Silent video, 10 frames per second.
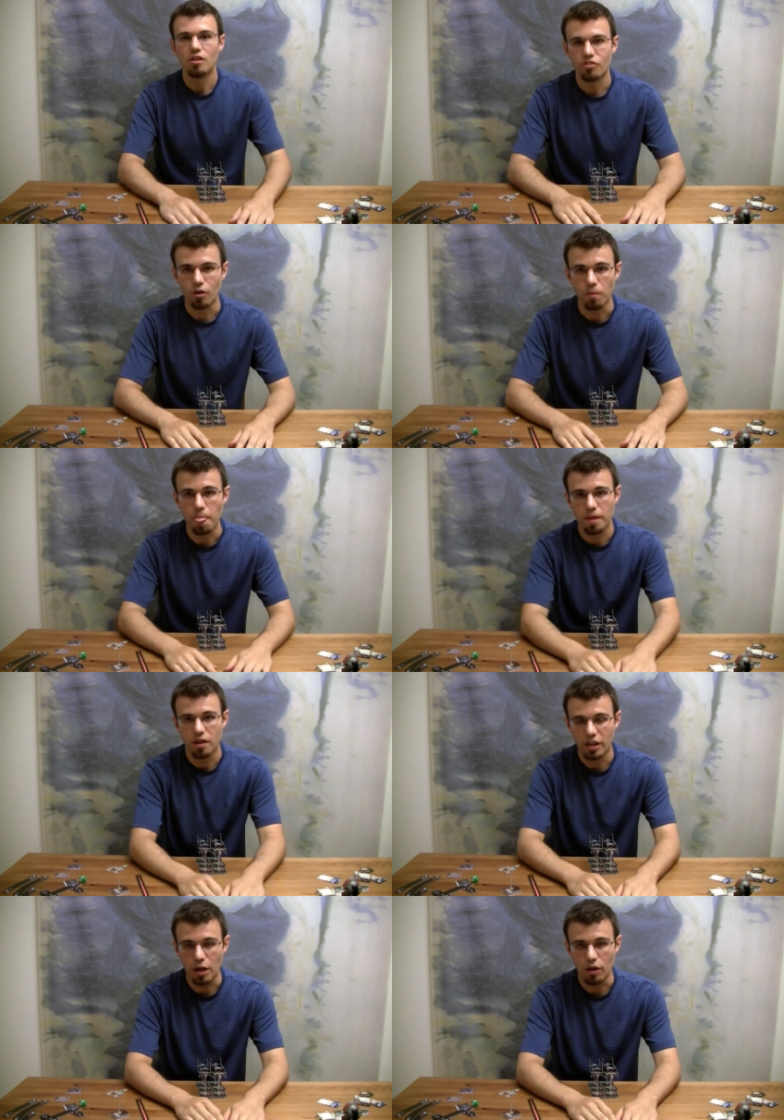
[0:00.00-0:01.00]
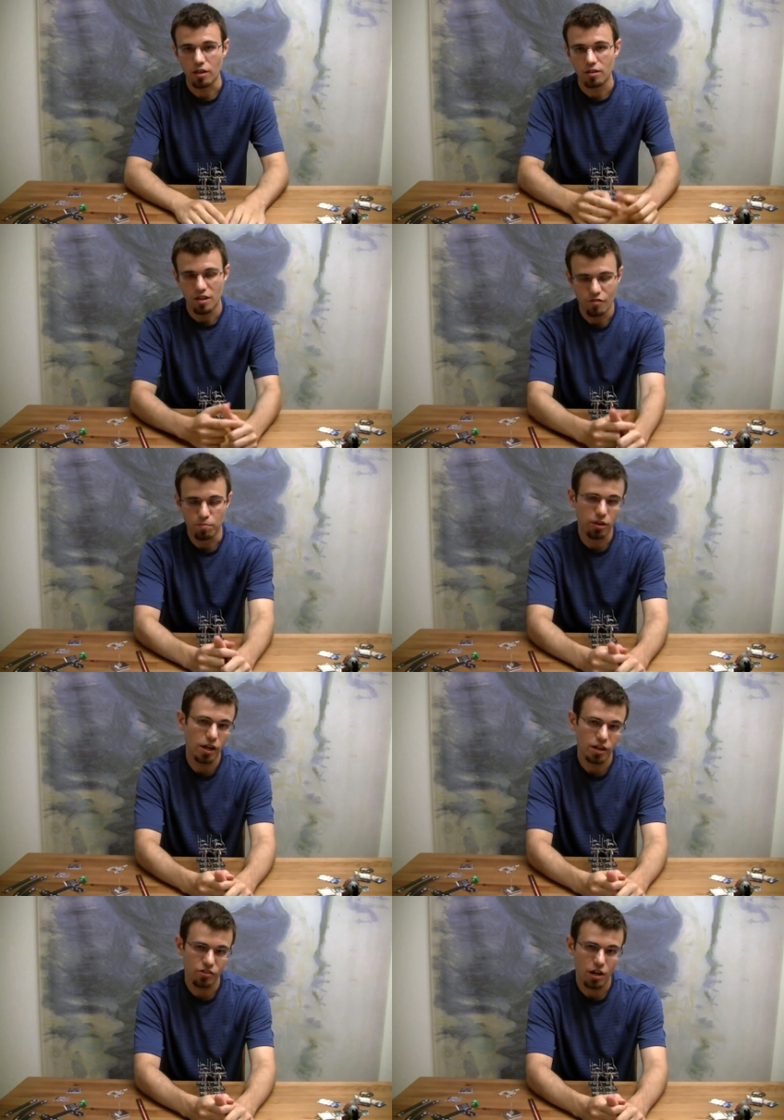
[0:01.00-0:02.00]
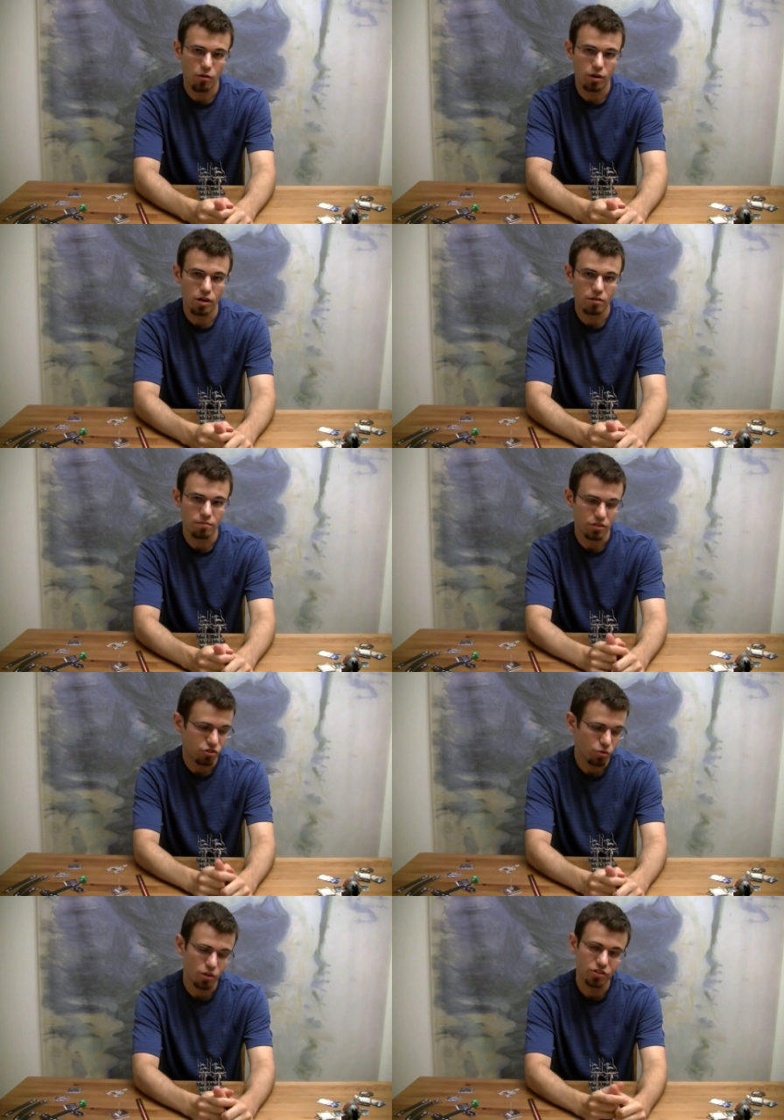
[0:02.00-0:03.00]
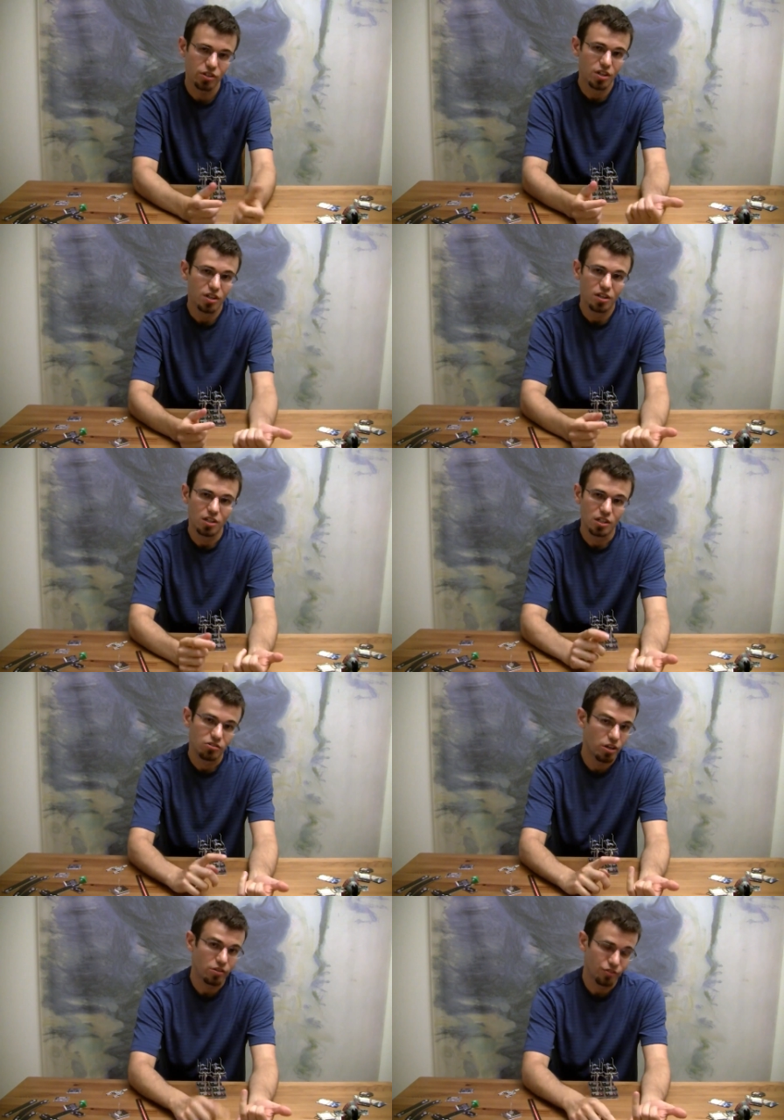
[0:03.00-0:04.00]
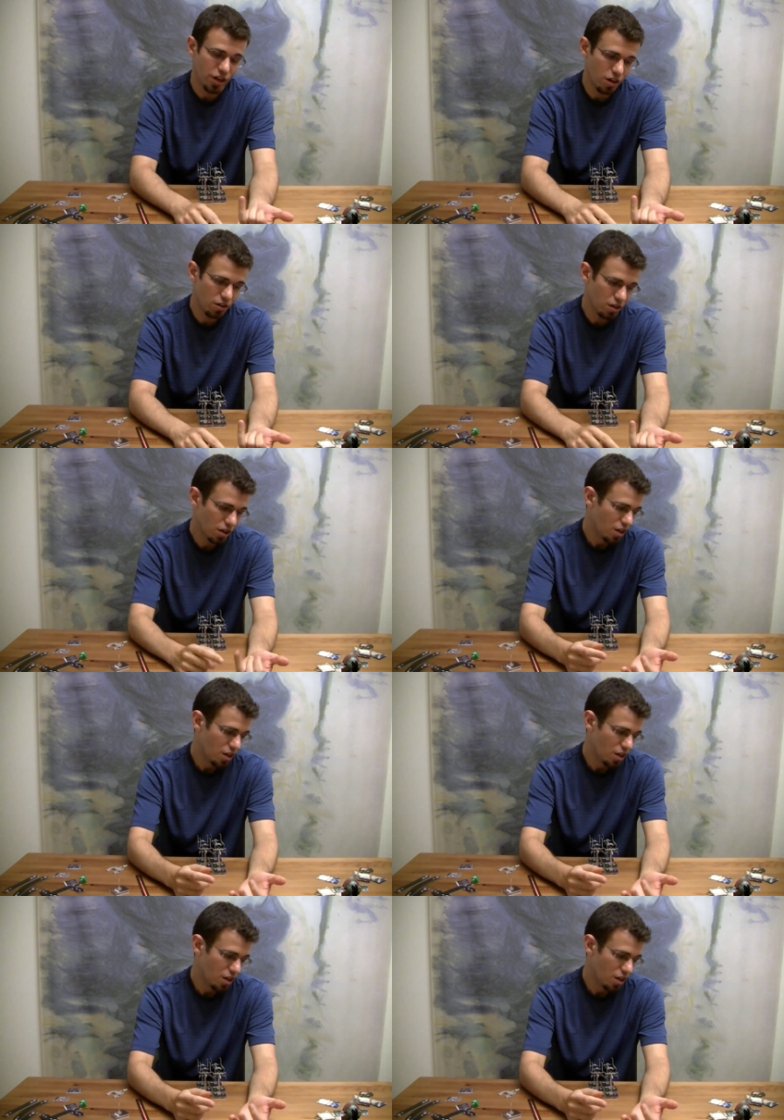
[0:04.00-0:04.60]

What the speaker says: So, again, if you're playing as Howl Runner, in short, take evade.